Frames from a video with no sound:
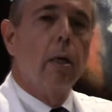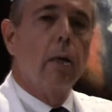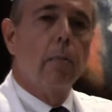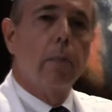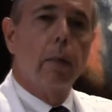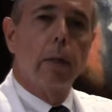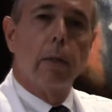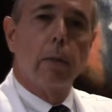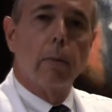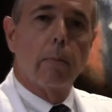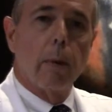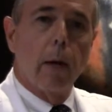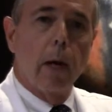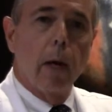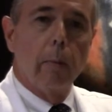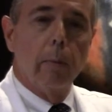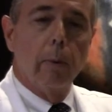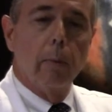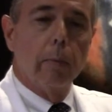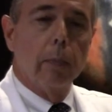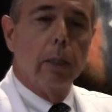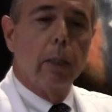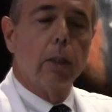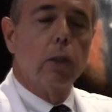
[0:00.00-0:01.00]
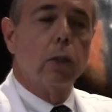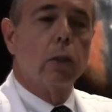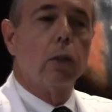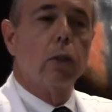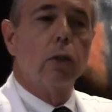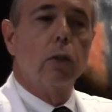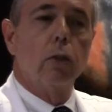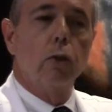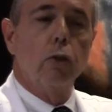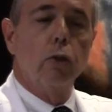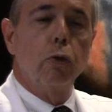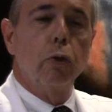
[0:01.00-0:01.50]
But the problem is
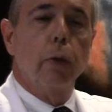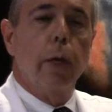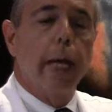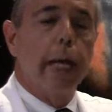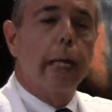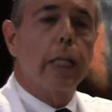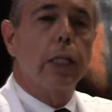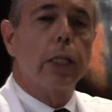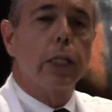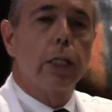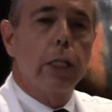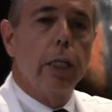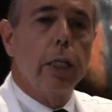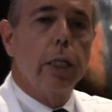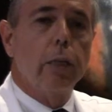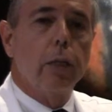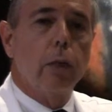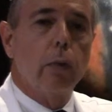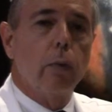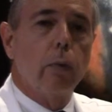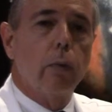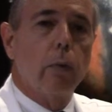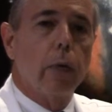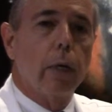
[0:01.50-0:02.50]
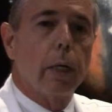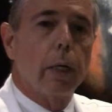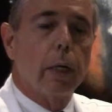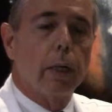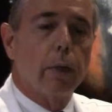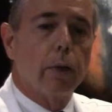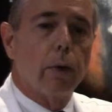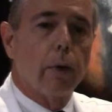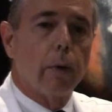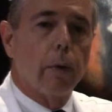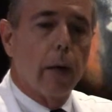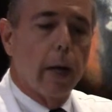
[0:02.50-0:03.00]
you can't see the one
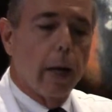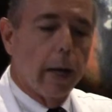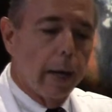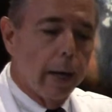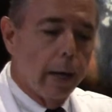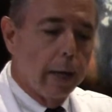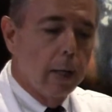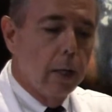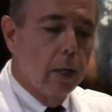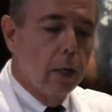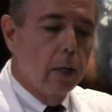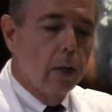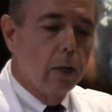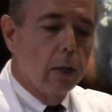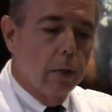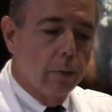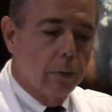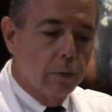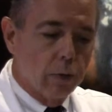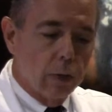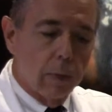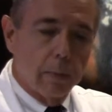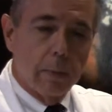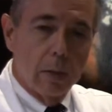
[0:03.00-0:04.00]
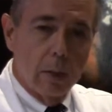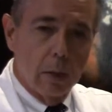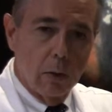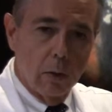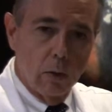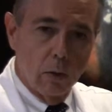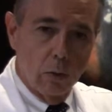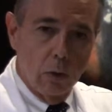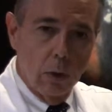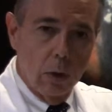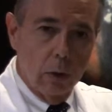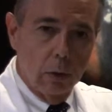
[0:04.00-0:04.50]
in your eye. If something
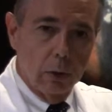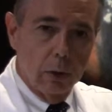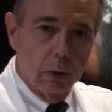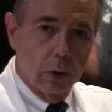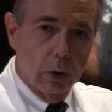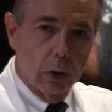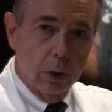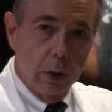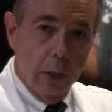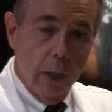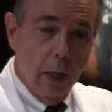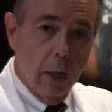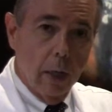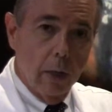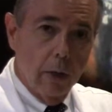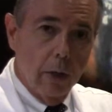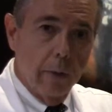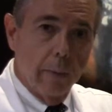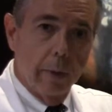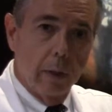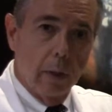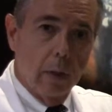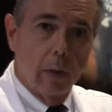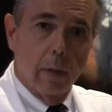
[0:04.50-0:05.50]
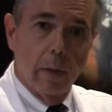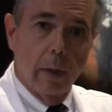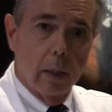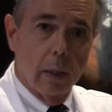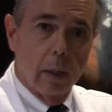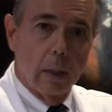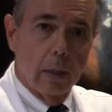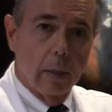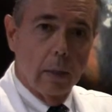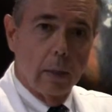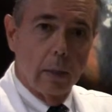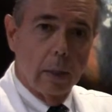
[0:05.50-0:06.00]
grew on your skin, you would go
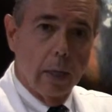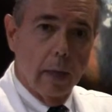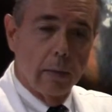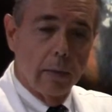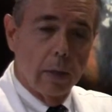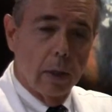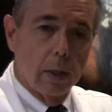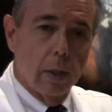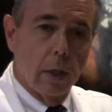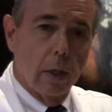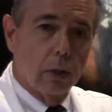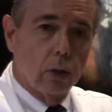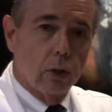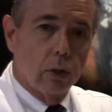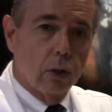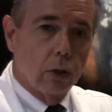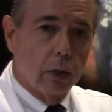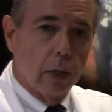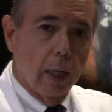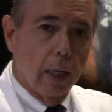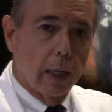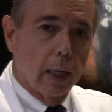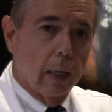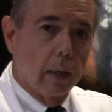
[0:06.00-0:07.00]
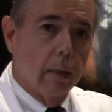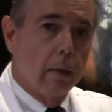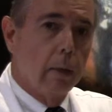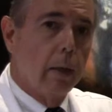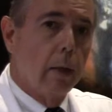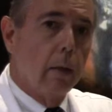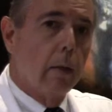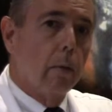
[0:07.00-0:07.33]
have the doctor check it.